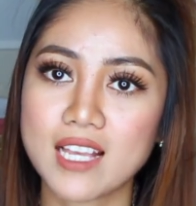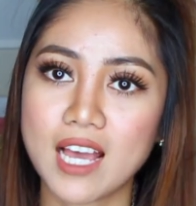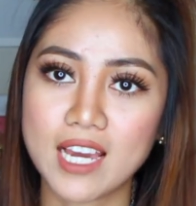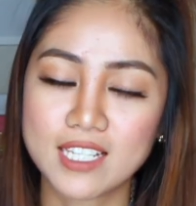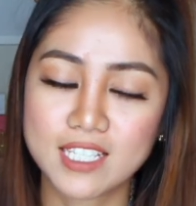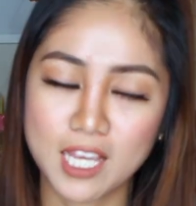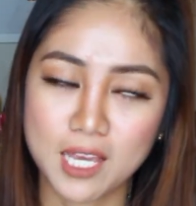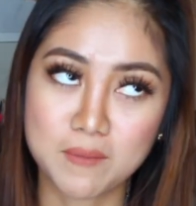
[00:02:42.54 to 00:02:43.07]

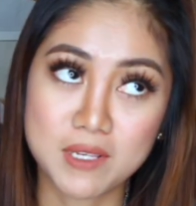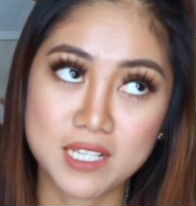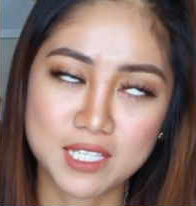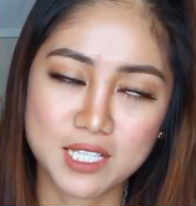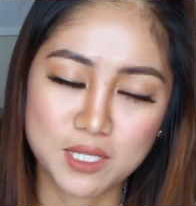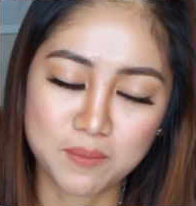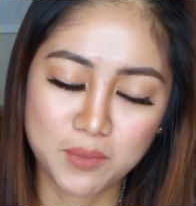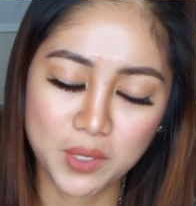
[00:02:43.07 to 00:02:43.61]
item is
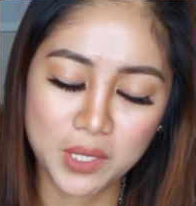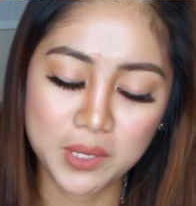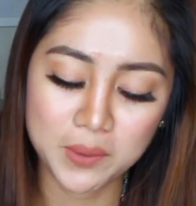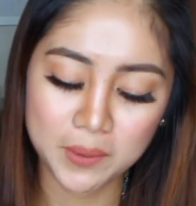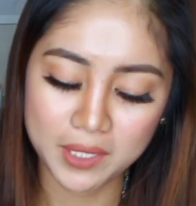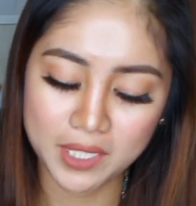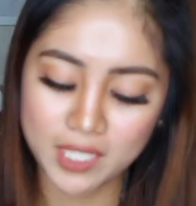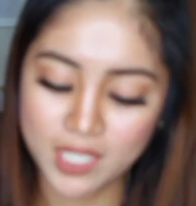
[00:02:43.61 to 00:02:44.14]
this
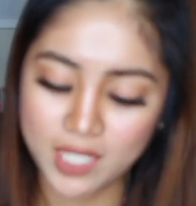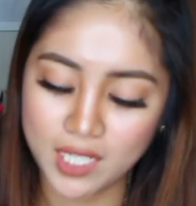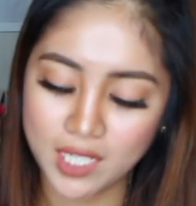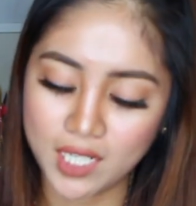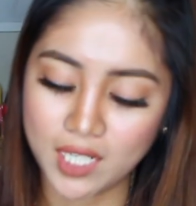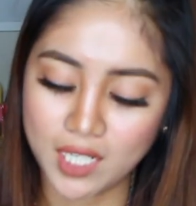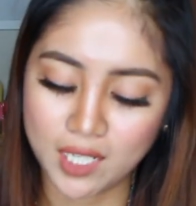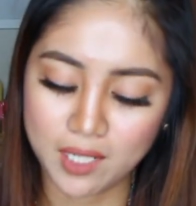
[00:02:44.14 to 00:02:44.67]
brand right
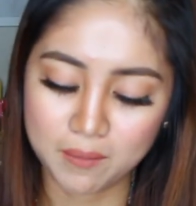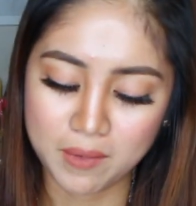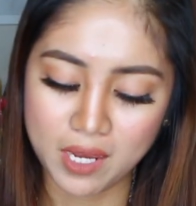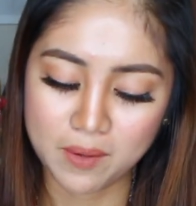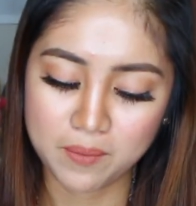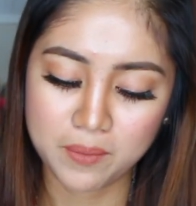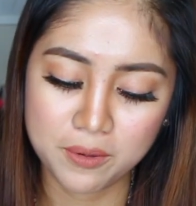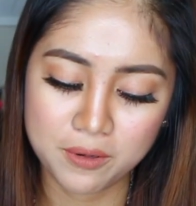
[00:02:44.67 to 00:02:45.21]
here
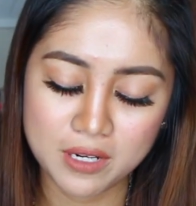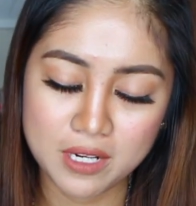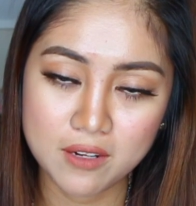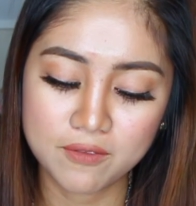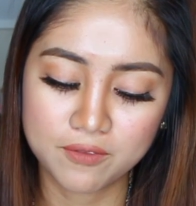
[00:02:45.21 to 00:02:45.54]
by Pretty